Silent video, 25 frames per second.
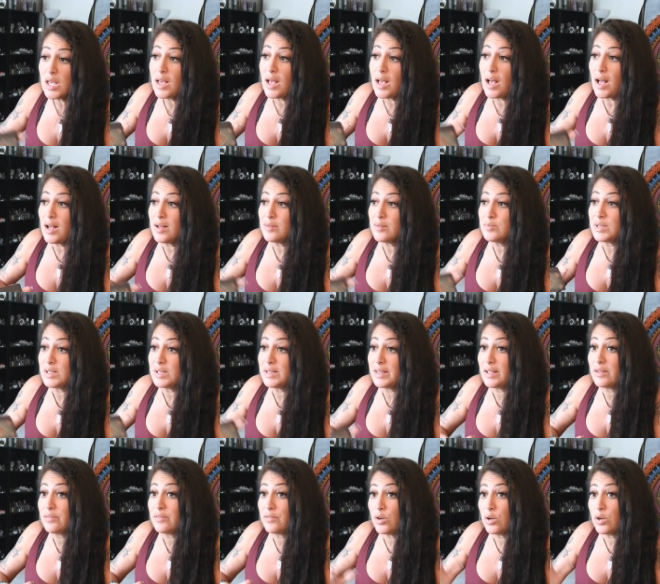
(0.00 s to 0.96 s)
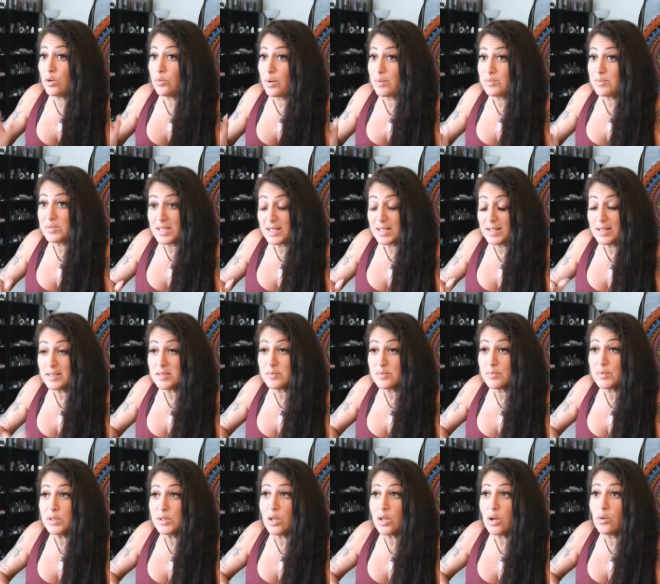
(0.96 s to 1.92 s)
Um, the link for her website is
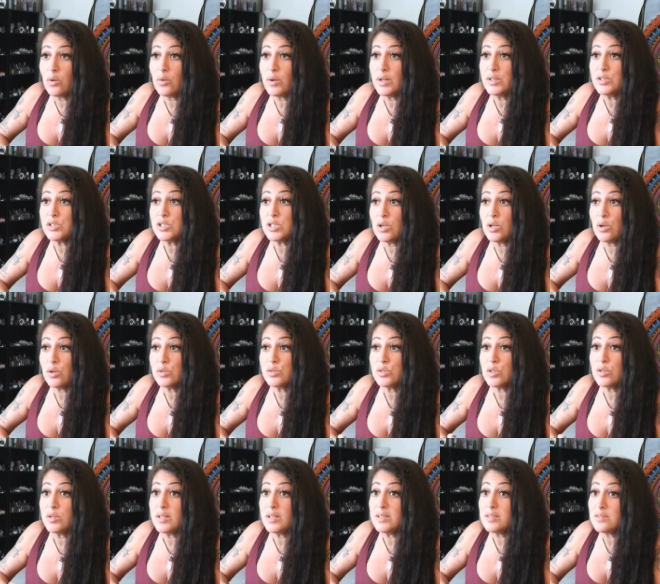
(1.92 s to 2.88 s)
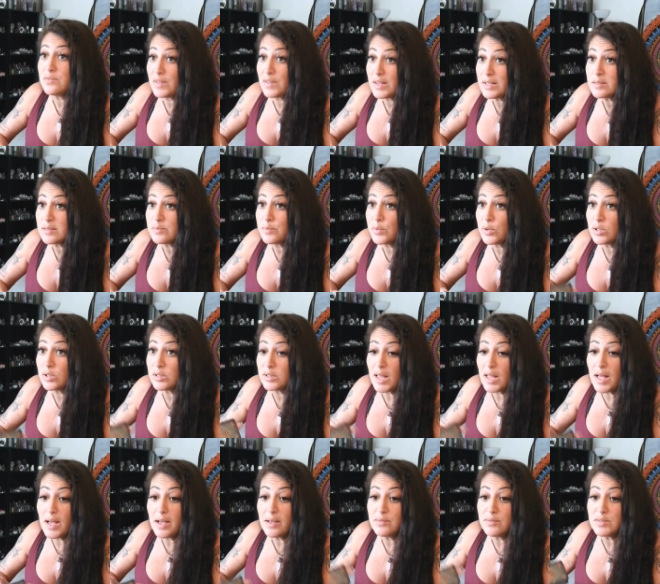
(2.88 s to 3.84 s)
below, and she also does Facebook
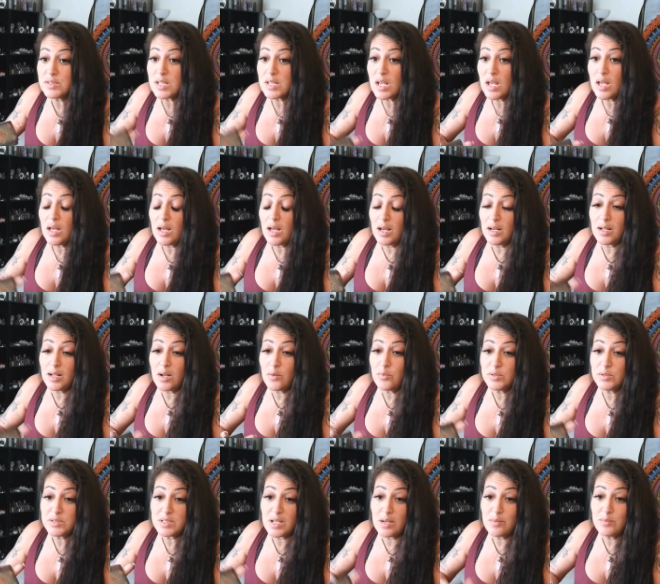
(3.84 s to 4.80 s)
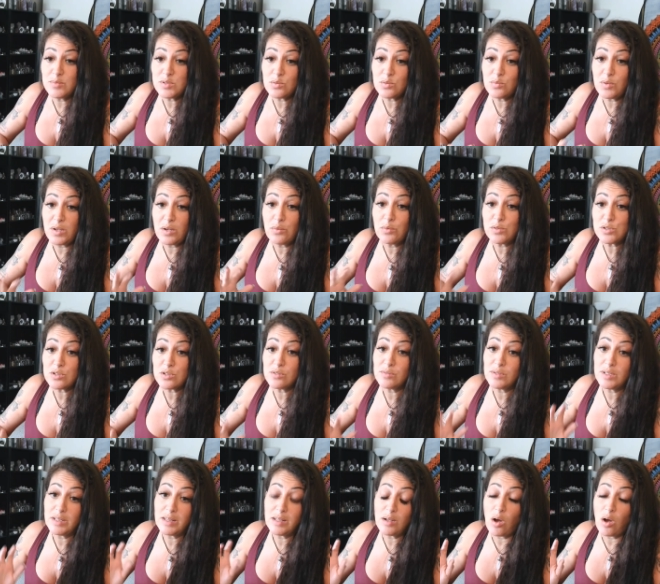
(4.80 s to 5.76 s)
Lives a couple times a week, which are
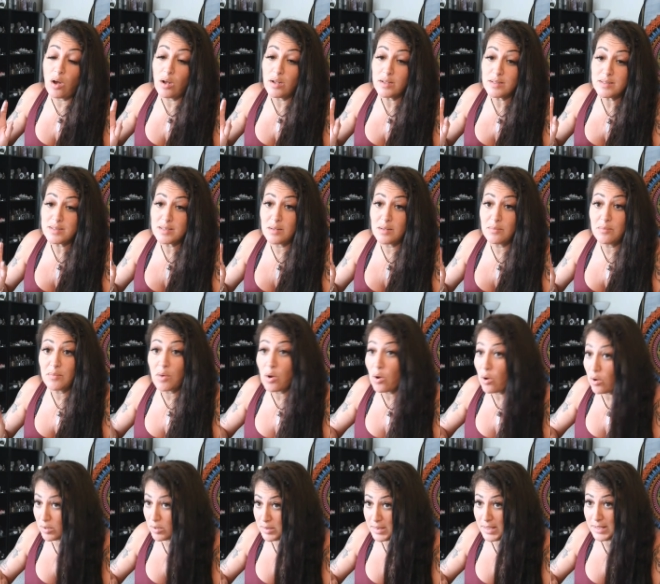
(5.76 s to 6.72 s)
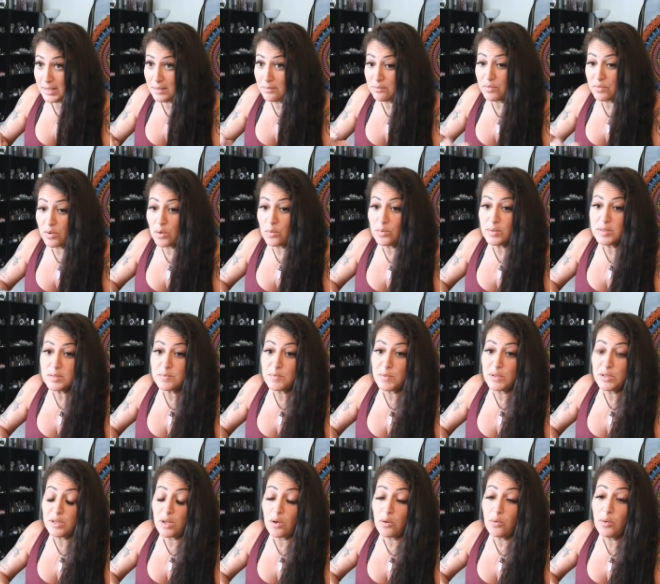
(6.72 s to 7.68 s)
really awesome. All that info is
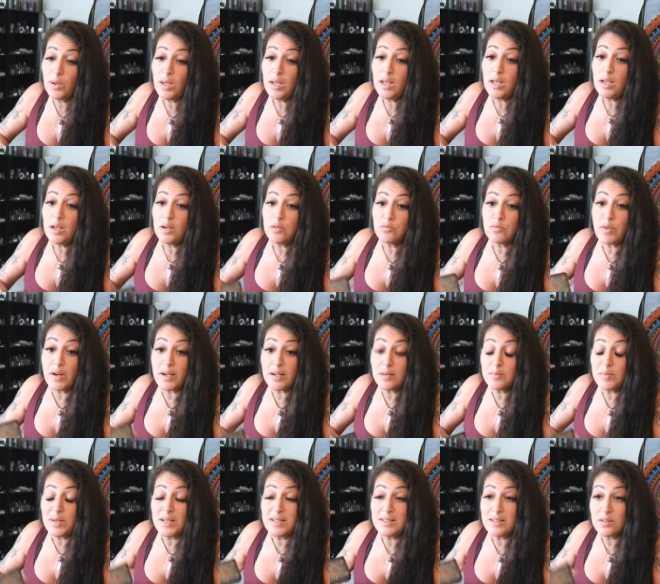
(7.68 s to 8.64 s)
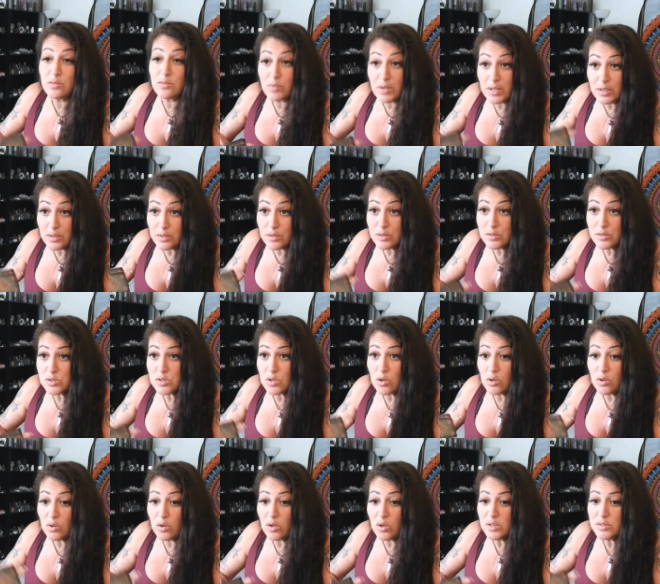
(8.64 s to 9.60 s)
below. Recommended readers
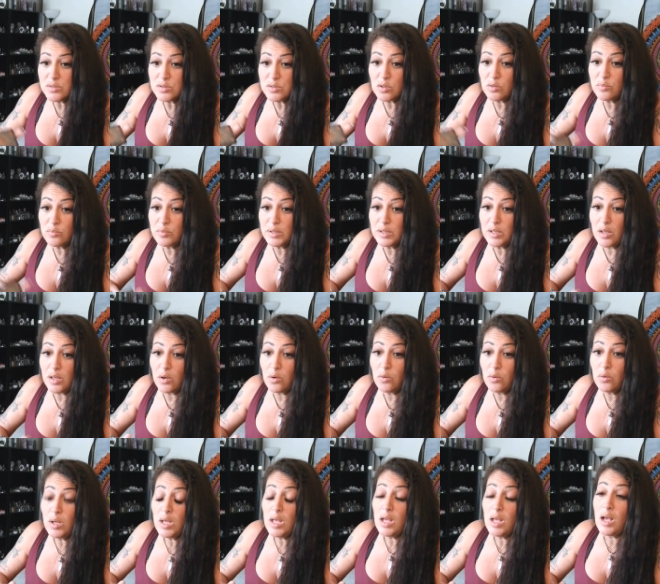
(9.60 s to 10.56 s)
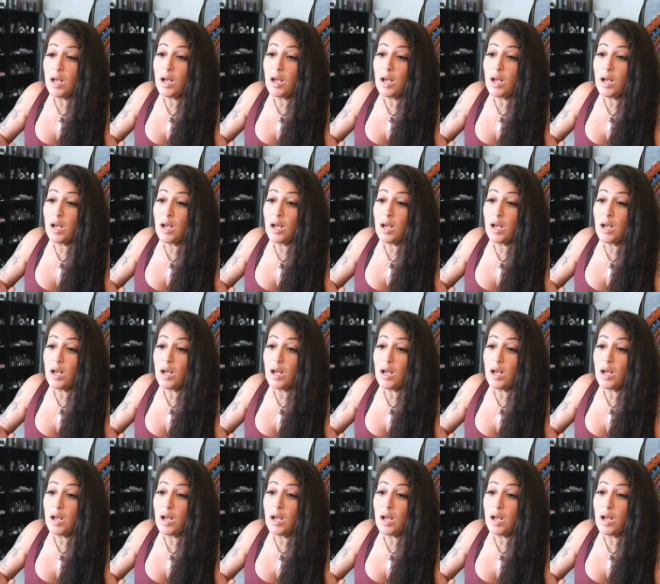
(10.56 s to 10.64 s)
are also below.